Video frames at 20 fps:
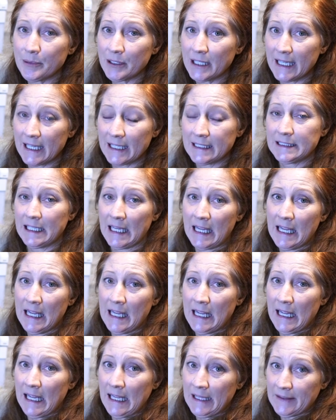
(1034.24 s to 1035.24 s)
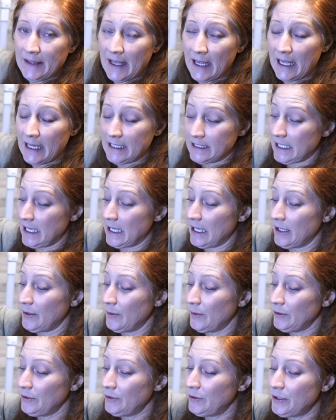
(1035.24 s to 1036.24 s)
plant that
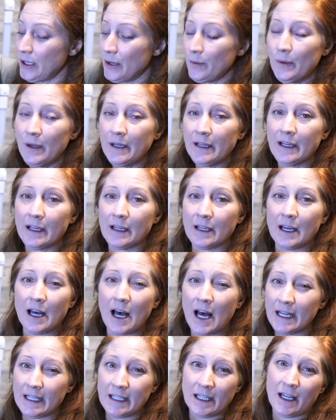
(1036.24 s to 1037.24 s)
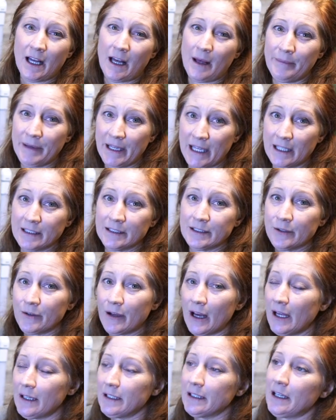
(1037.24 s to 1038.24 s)
you don't want to cut and come again. So
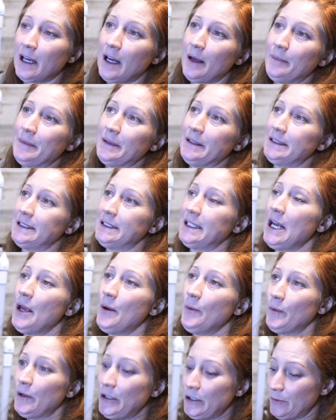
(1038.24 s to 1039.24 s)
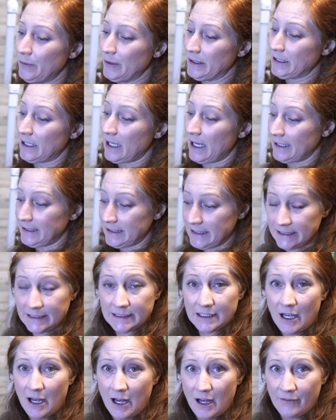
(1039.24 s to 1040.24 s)
cut and come is when you would cut
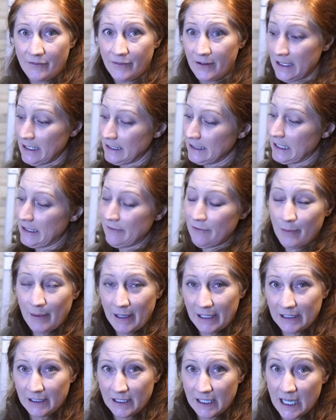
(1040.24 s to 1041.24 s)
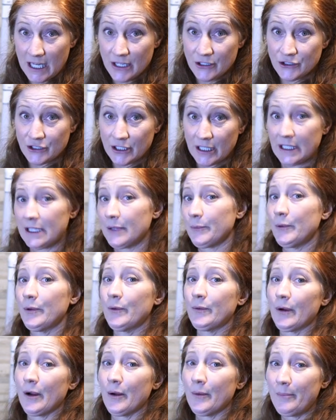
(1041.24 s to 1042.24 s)
this off, leave about an inch and it
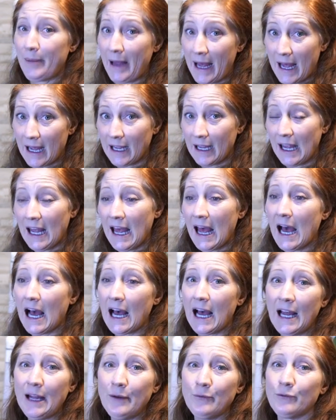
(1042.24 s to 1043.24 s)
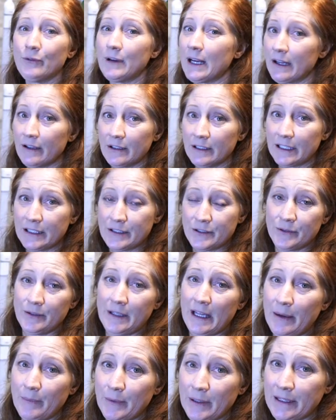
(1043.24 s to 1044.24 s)
will grow back. I rarely do
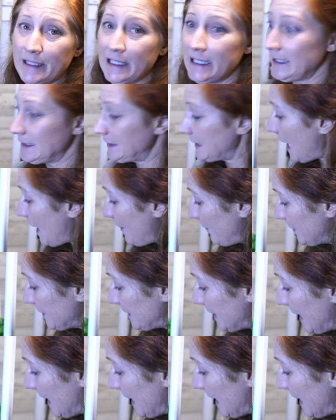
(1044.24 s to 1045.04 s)
that with things. I will